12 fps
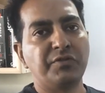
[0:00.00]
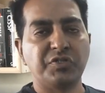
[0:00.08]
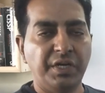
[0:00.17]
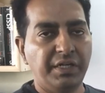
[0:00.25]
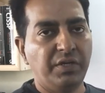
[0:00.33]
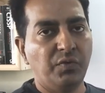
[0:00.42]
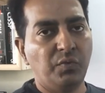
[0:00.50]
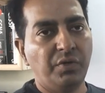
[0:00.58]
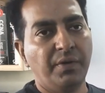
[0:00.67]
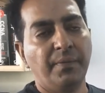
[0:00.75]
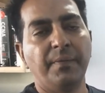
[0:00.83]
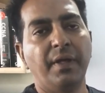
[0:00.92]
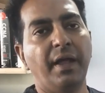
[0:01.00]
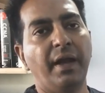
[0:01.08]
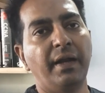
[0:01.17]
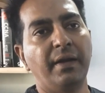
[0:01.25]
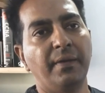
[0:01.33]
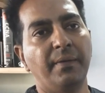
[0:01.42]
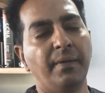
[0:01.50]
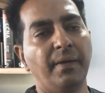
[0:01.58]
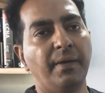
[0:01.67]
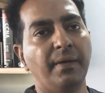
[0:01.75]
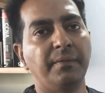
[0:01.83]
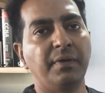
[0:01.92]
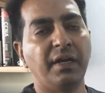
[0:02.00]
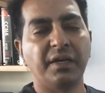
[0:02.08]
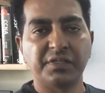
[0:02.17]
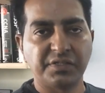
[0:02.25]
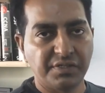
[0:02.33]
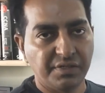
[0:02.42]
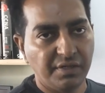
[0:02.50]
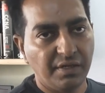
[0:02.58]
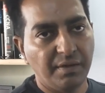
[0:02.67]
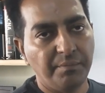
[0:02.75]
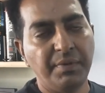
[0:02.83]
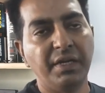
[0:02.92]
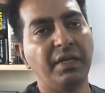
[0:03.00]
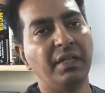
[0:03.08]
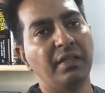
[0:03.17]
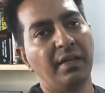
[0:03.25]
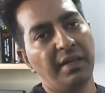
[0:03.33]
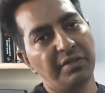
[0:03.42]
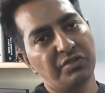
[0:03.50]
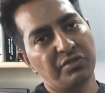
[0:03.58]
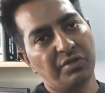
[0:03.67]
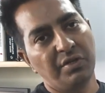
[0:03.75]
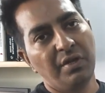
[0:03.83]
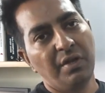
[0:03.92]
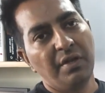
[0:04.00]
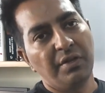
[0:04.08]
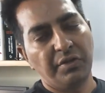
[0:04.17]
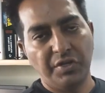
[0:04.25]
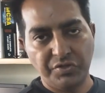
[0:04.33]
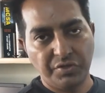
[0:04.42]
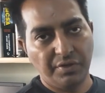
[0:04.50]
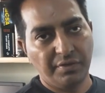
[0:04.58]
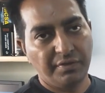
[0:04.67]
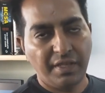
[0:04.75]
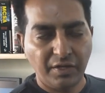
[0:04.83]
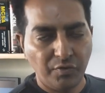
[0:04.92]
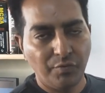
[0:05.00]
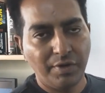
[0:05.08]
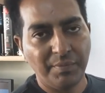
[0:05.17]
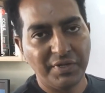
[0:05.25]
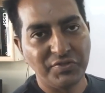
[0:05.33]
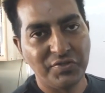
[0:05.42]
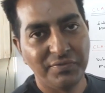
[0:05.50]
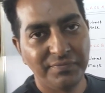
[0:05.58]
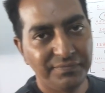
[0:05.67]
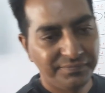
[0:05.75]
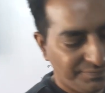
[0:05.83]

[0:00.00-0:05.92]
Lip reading: Stay tuned, and let us meet in the next session. Thank you very much.